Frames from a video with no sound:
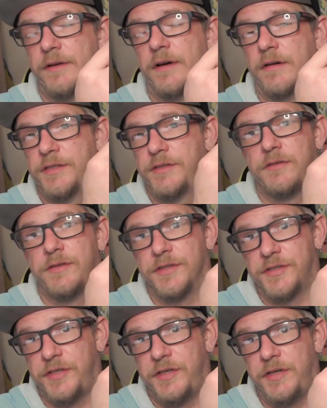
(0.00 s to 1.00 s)
Now as you can
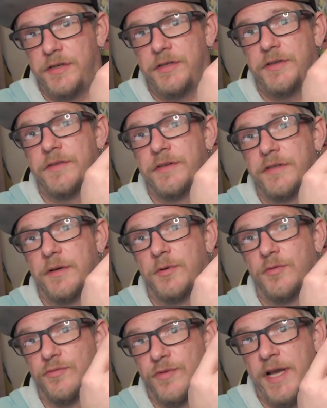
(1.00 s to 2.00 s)
see here, the
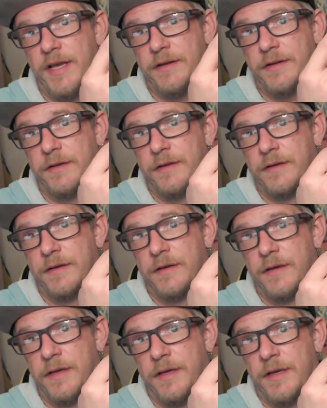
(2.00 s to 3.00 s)
double red
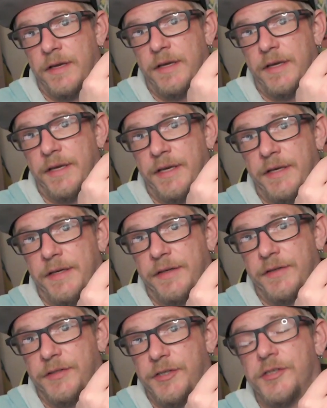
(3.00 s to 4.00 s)

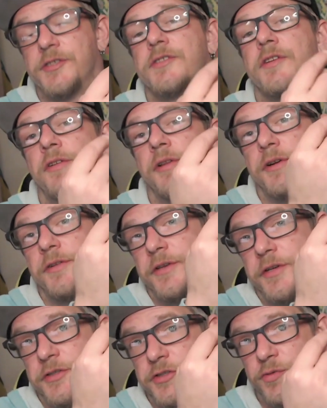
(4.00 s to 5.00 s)
is
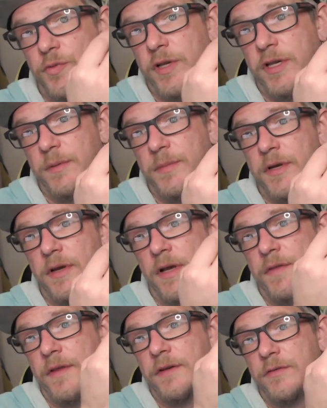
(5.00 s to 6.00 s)
clearly a sweep,
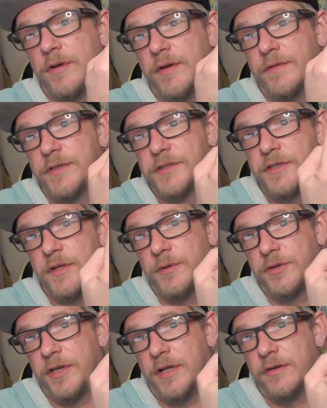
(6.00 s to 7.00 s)
and then you have this double
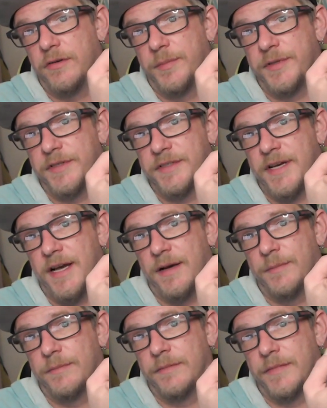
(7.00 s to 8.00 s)
yellow up at the
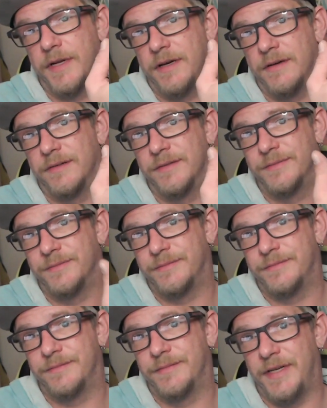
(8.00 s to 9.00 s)
top. Now
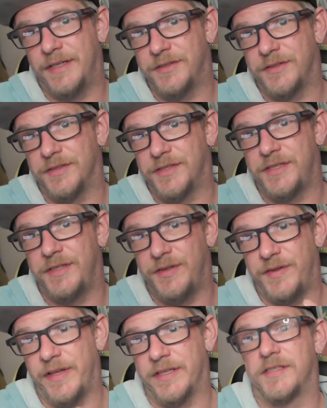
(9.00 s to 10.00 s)
as you can see,
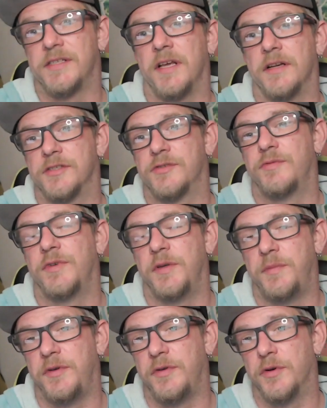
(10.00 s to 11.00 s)
that's not a
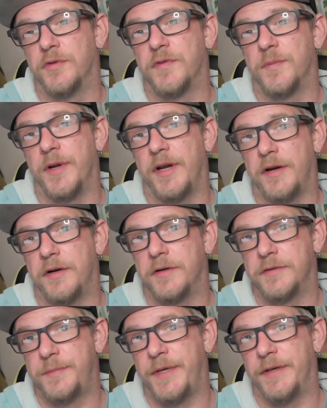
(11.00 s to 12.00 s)
sweep. You go from a
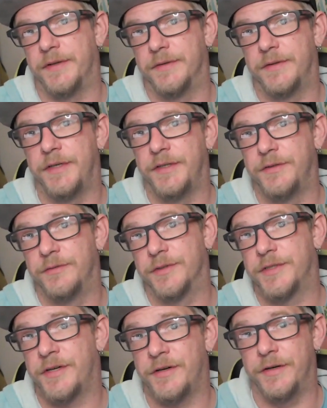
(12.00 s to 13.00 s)
hairpin into a
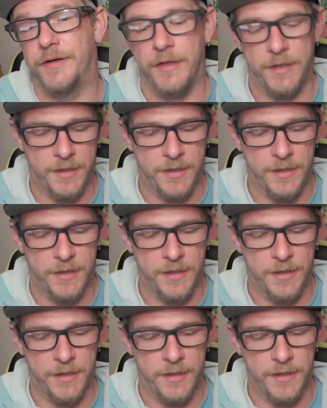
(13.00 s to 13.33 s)
turn.